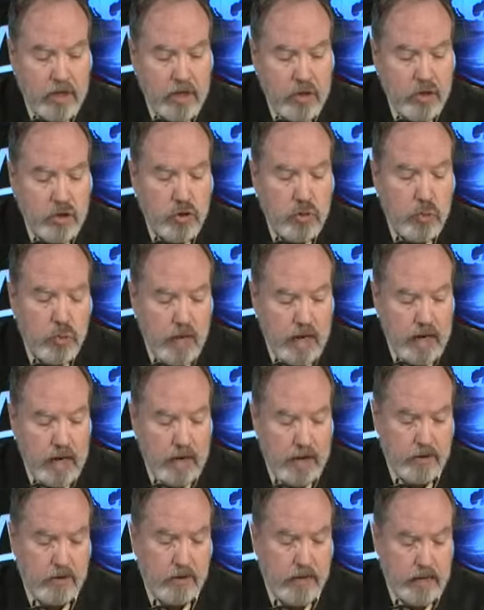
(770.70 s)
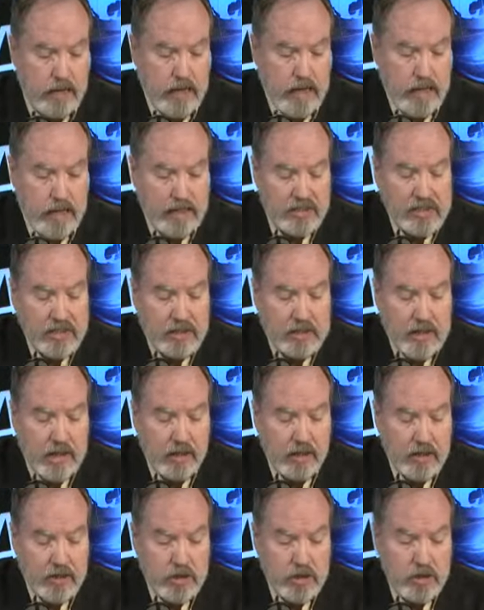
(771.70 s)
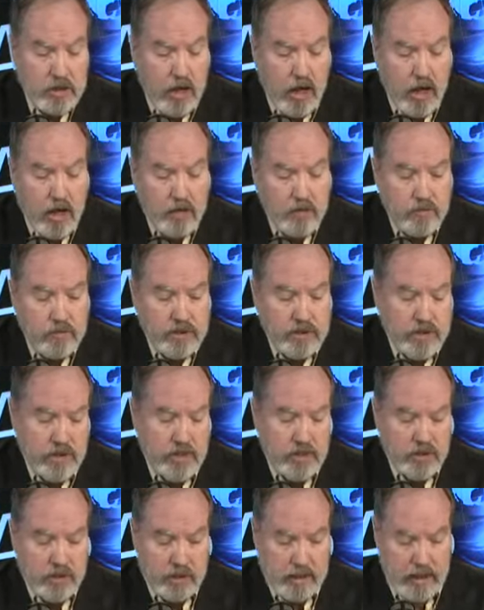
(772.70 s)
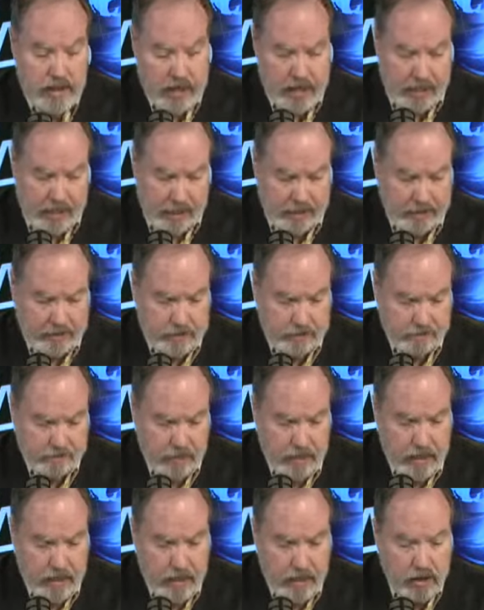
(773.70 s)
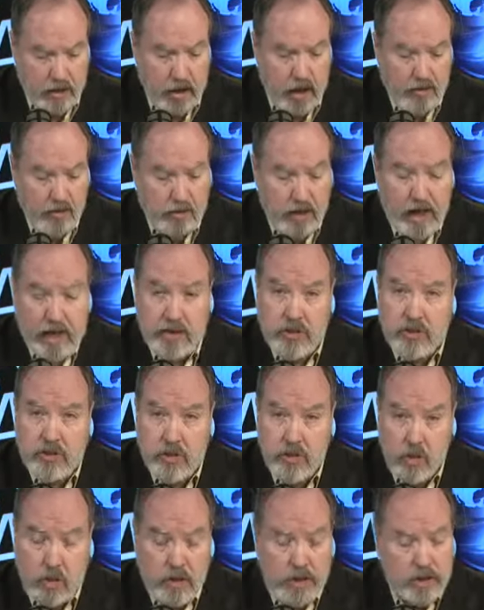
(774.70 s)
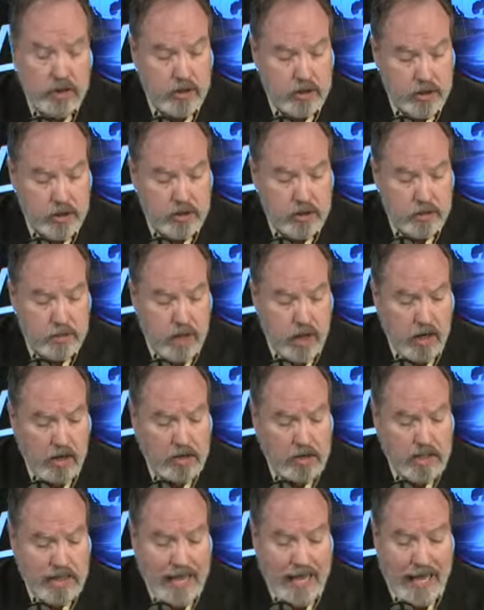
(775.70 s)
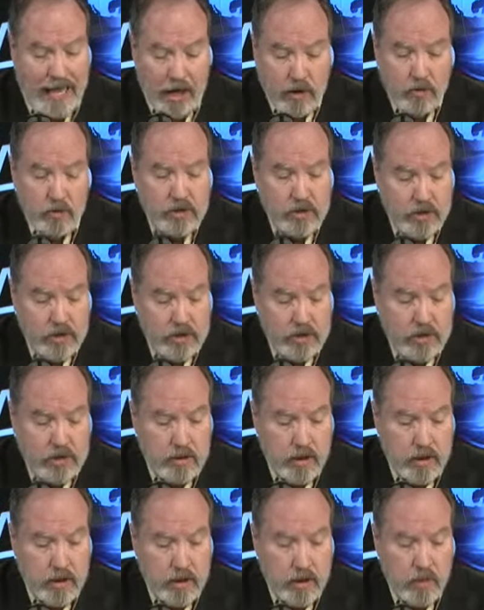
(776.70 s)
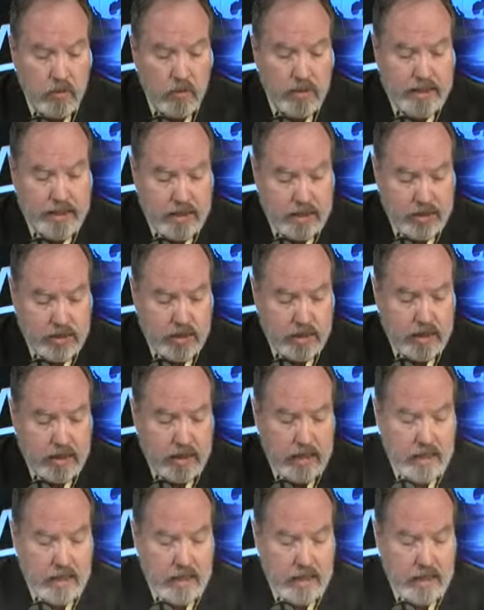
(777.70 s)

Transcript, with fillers: to 100. It's the Intelligence Authorization Act. It authorizes, according to Justin Amash, the acquisition, retention,